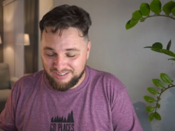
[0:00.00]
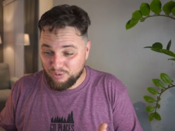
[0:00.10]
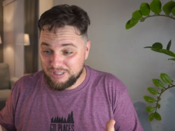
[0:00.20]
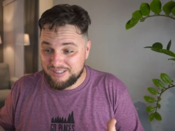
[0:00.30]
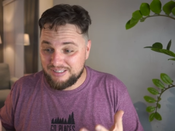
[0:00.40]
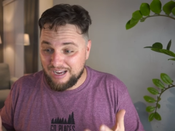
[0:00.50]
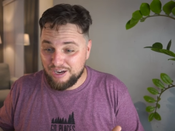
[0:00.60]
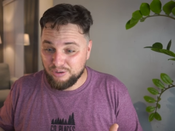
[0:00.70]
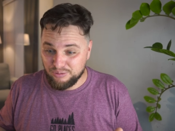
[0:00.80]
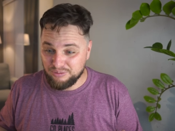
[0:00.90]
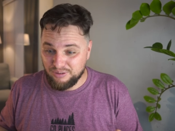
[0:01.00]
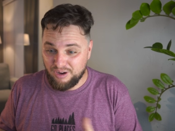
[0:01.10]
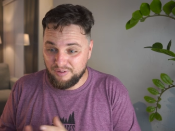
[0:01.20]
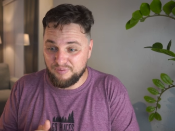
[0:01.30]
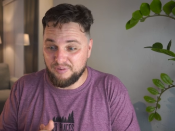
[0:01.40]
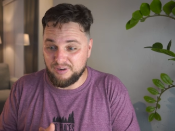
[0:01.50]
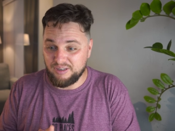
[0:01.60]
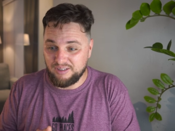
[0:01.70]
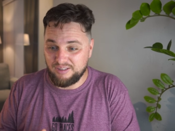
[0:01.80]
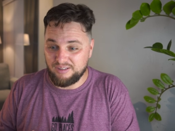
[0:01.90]
what style of
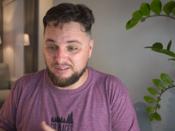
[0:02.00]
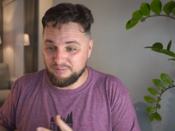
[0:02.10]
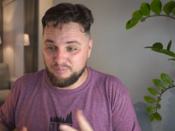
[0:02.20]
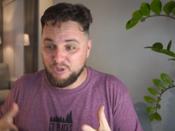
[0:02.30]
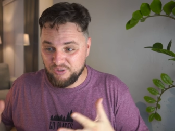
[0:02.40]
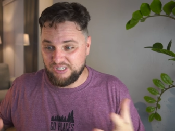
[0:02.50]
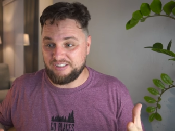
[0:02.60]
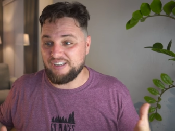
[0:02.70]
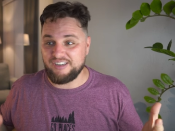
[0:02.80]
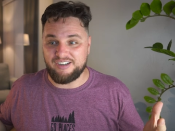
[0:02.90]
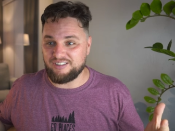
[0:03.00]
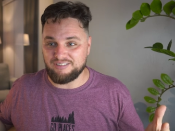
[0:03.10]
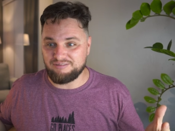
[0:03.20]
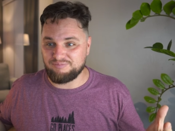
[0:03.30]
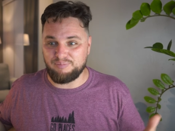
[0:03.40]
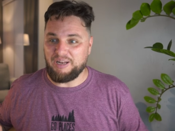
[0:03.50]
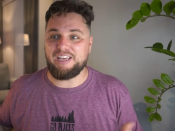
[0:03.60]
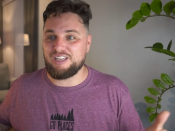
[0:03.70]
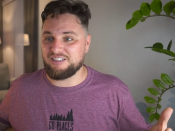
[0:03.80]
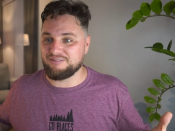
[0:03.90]
music they are
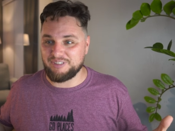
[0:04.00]
playing,